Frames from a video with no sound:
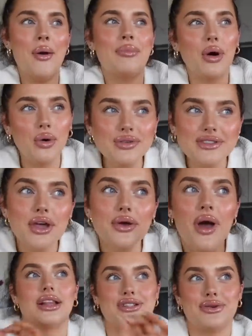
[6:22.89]
But also
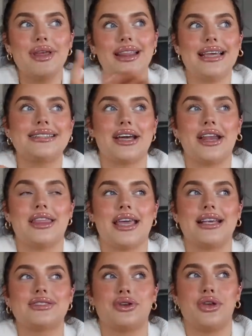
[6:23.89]
doing these kind of
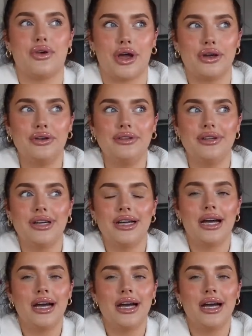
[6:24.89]
things on your own.